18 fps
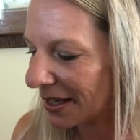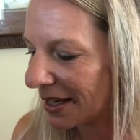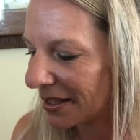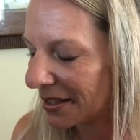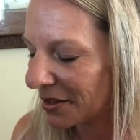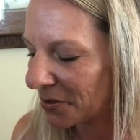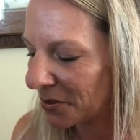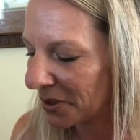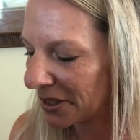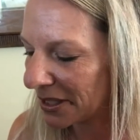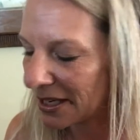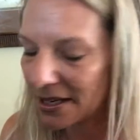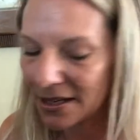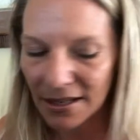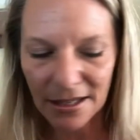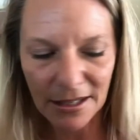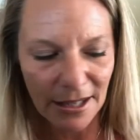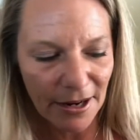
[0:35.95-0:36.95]
it's
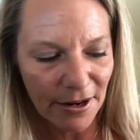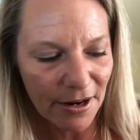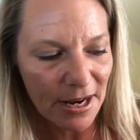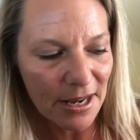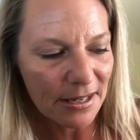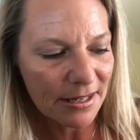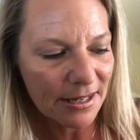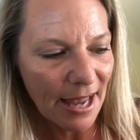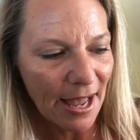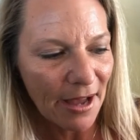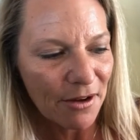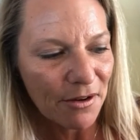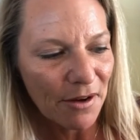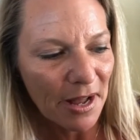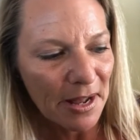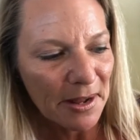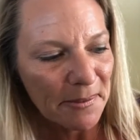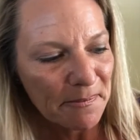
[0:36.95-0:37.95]
really hilarious
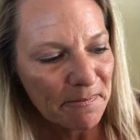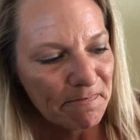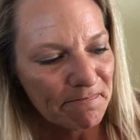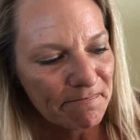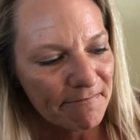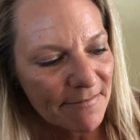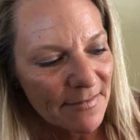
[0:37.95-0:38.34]
how